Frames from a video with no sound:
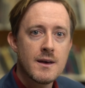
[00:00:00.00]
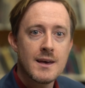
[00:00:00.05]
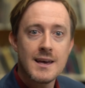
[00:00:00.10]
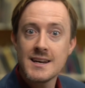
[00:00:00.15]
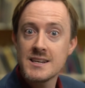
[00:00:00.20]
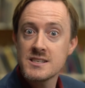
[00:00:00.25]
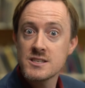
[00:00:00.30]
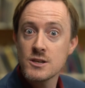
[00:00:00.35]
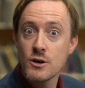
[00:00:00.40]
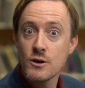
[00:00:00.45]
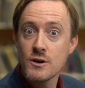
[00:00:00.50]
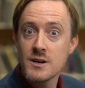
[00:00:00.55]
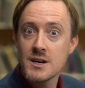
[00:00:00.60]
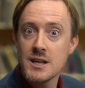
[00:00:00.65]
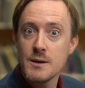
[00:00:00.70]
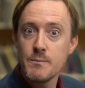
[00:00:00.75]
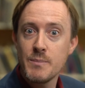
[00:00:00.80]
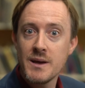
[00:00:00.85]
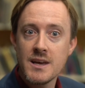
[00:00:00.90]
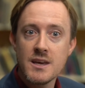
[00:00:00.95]
It is
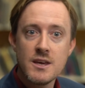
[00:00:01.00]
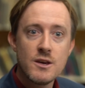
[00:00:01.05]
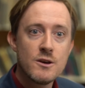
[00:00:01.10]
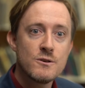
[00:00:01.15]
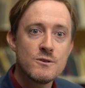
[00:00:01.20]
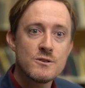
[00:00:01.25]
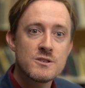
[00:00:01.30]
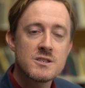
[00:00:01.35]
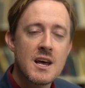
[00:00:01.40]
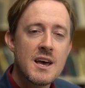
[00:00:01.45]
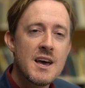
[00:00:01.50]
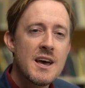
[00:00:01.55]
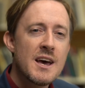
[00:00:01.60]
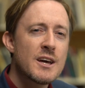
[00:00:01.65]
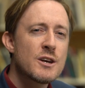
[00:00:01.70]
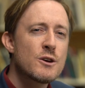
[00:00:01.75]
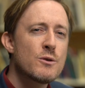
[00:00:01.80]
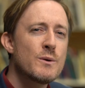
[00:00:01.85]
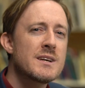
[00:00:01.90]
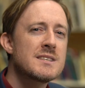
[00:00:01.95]
currently being used
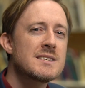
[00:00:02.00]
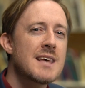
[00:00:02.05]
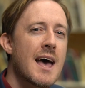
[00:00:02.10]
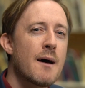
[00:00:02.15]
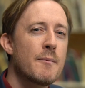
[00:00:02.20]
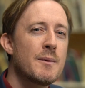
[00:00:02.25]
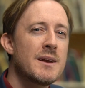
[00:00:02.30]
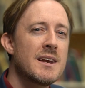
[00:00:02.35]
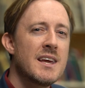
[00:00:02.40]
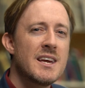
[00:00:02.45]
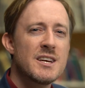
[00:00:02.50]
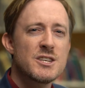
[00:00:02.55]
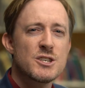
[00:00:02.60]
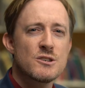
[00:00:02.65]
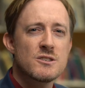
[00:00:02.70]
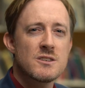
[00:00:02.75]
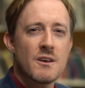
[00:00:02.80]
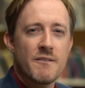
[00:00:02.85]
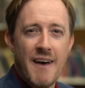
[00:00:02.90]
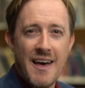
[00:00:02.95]
to examine
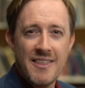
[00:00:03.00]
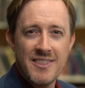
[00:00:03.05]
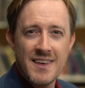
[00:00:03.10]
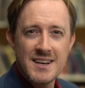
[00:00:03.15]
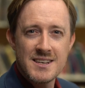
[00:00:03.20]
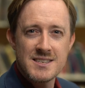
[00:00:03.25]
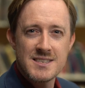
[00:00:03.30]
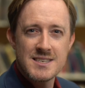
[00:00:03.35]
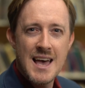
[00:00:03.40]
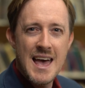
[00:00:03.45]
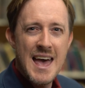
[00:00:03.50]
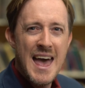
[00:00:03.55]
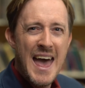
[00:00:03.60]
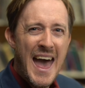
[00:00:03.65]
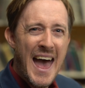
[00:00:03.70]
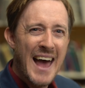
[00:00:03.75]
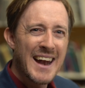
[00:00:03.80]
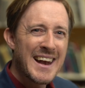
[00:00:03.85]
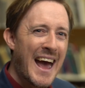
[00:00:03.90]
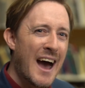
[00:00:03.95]
issues of ethics
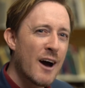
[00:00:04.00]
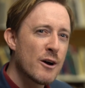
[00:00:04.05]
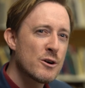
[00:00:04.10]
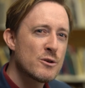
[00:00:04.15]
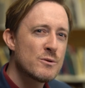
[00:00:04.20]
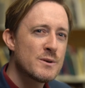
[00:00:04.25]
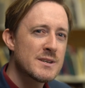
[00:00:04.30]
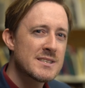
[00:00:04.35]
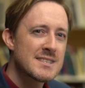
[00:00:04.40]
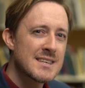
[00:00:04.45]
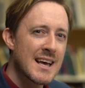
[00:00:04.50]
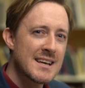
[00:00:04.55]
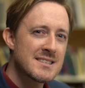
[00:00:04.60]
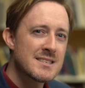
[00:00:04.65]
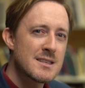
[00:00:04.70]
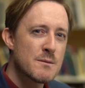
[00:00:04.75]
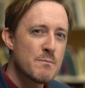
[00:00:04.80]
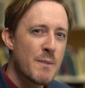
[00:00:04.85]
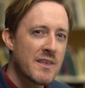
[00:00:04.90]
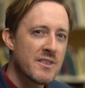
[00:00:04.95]
and how to
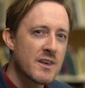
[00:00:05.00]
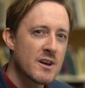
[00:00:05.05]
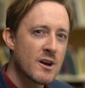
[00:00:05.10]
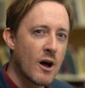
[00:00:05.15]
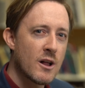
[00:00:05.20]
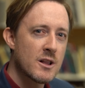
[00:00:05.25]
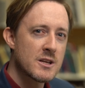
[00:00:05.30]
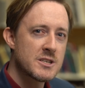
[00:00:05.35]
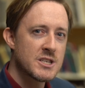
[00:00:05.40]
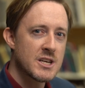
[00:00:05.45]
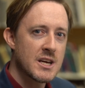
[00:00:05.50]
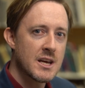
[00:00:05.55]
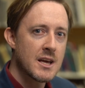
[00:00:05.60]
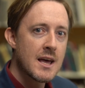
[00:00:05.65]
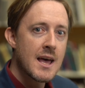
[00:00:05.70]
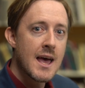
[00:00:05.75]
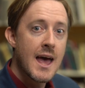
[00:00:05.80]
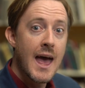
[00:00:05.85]
assess the methodology